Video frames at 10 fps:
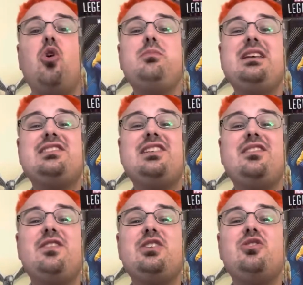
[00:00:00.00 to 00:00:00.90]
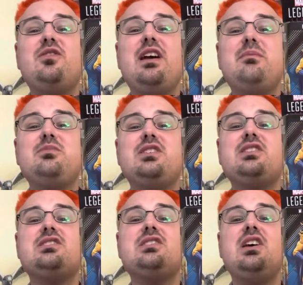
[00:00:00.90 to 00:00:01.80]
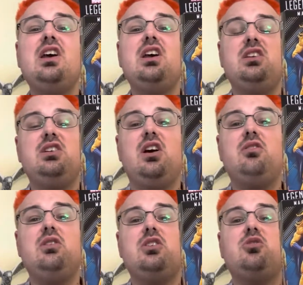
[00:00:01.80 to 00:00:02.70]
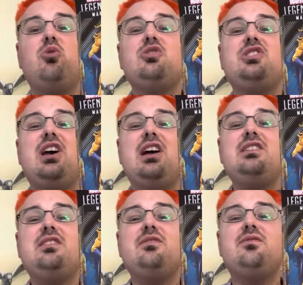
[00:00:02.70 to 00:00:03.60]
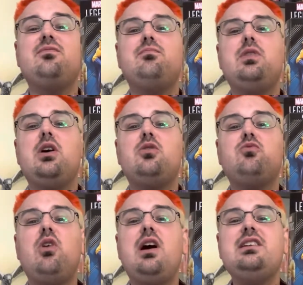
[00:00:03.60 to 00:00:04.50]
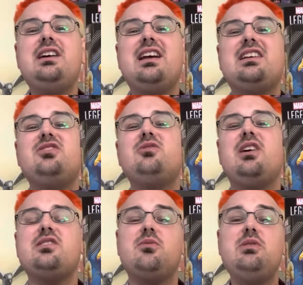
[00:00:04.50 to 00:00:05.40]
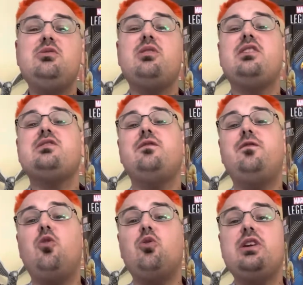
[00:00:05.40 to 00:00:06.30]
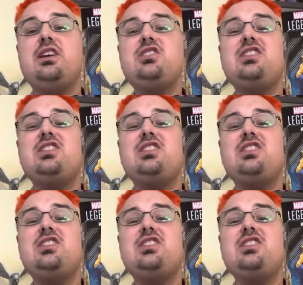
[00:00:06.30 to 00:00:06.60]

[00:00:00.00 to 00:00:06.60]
Biz did a figure of him just, towards the end of the run, like in 2003, 2004-ish.